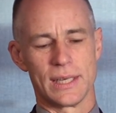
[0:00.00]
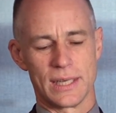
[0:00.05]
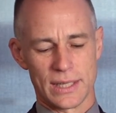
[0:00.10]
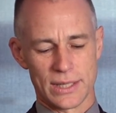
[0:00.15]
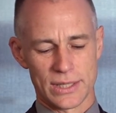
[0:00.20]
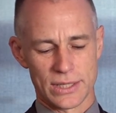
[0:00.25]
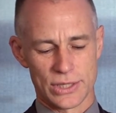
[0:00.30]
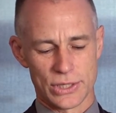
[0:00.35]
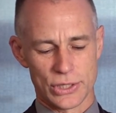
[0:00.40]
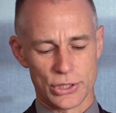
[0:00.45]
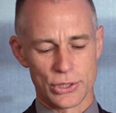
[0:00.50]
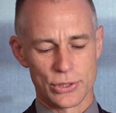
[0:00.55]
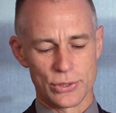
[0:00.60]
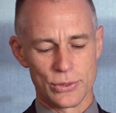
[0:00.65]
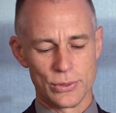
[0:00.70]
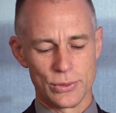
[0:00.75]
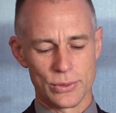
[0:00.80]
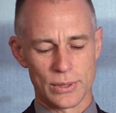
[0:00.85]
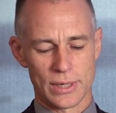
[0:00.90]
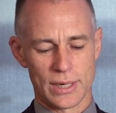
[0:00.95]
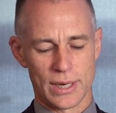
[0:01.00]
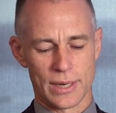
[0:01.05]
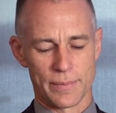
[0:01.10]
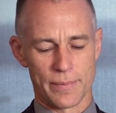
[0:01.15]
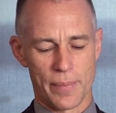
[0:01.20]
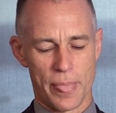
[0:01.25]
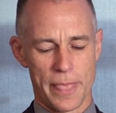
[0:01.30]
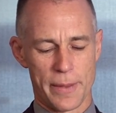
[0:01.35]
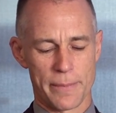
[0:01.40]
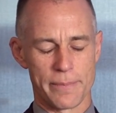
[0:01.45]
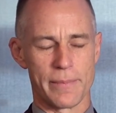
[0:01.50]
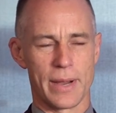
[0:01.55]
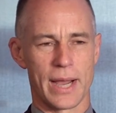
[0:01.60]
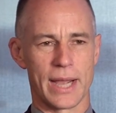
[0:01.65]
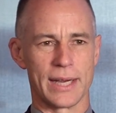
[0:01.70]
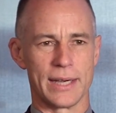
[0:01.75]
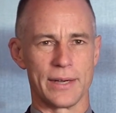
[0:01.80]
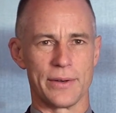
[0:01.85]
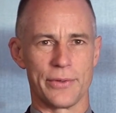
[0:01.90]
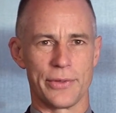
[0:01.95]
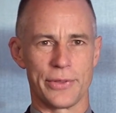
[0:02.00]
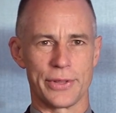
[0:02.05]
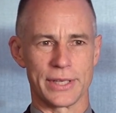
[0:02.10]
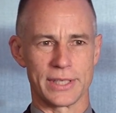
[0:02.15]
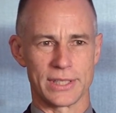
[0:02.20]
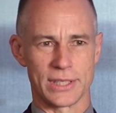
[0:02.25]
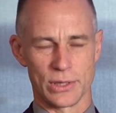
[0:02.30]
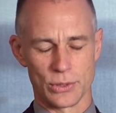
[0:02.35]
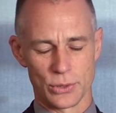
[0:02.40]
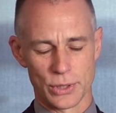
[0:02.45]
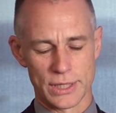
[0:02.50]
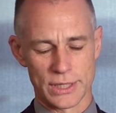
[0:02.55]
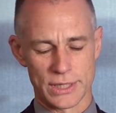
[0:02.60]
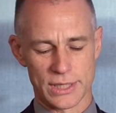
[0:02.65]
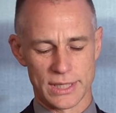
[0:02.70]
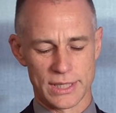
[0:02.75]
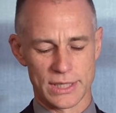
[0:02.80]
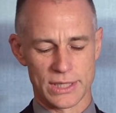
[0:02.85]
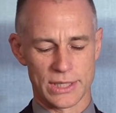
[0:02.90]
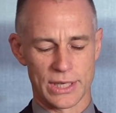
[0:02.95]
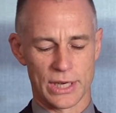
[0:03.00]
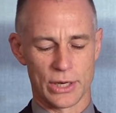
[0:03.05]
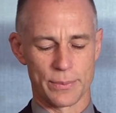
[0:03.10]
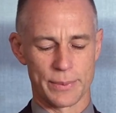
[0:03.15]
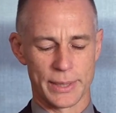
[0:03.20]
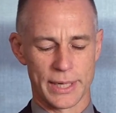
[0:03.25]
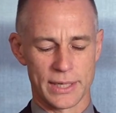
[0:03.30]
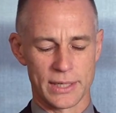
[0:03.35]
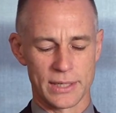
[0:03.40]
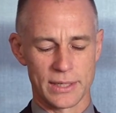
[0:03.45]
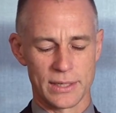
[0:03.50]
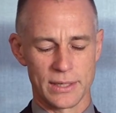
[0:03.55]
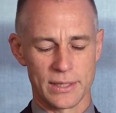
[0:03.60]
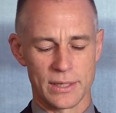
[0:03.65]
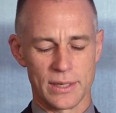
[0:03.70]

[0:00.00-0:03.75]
There's two main things that lawyers need to know about it.